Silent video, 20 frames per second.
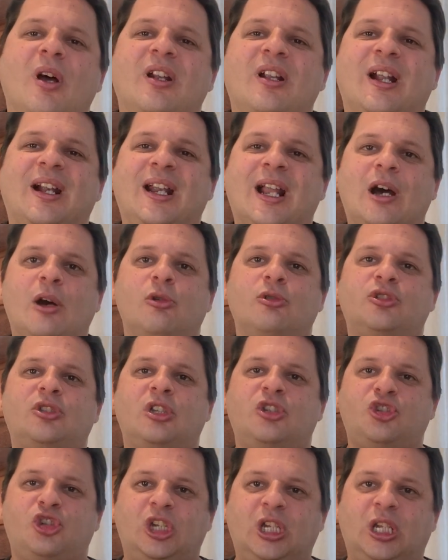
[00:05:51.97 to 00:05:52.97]
It allows
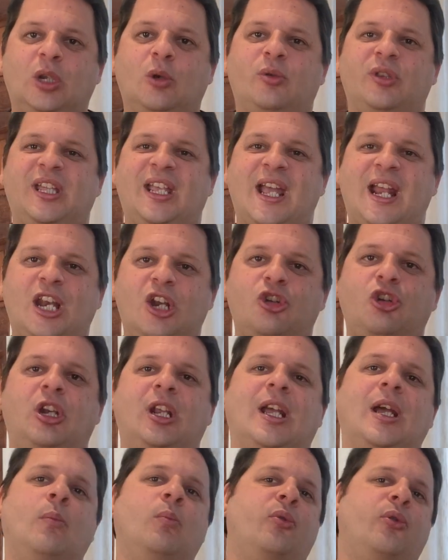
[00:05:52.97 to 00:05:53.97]
the chi or the energy to
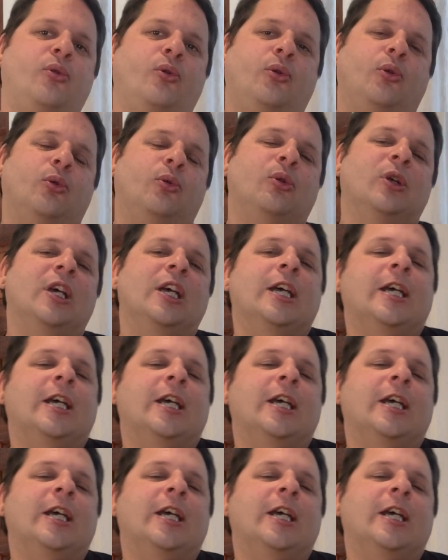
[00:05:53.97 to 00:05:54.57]
come through.